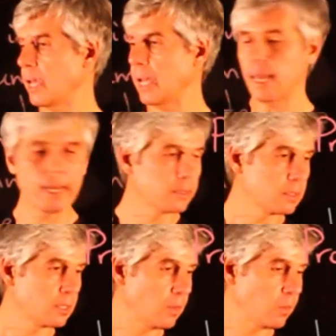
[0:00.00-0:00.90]

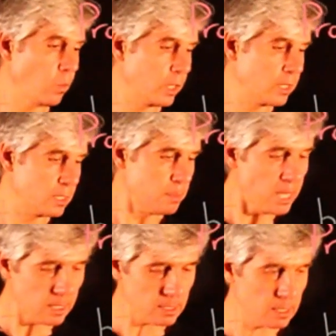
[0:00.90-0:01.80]
And what this
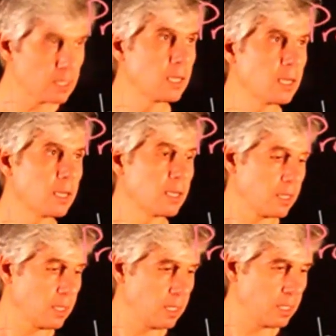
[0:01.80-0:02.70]
means
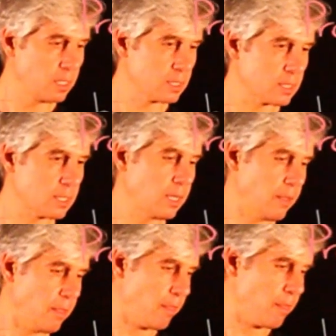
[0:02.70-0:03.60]
is
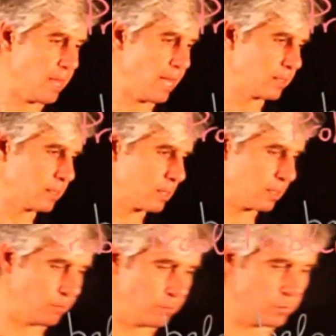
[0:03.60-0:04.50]

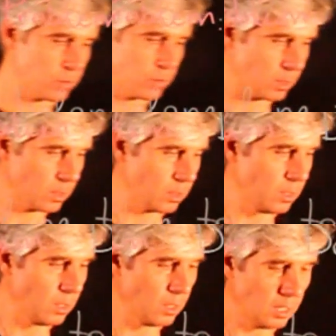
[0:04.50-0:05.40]
that
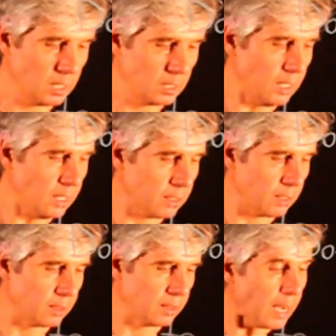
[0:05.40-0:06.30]
indeed
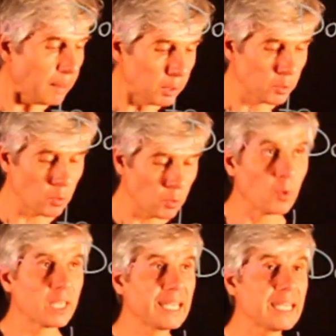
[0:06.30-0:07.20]
W
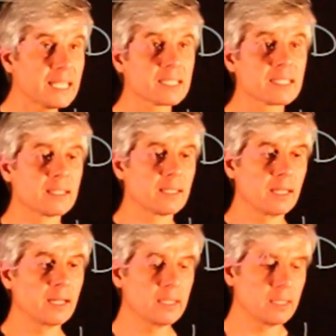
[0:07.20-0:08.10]
is
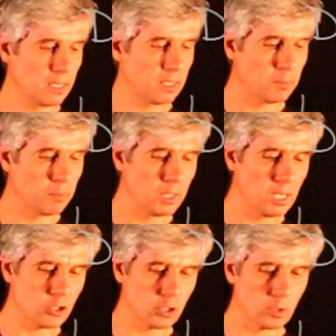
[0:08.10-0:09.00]
a linear
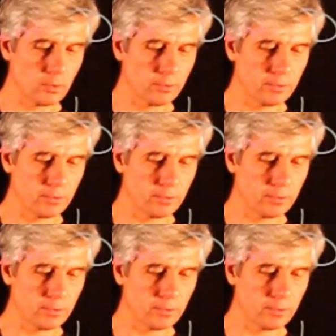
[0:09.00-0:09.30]
combination of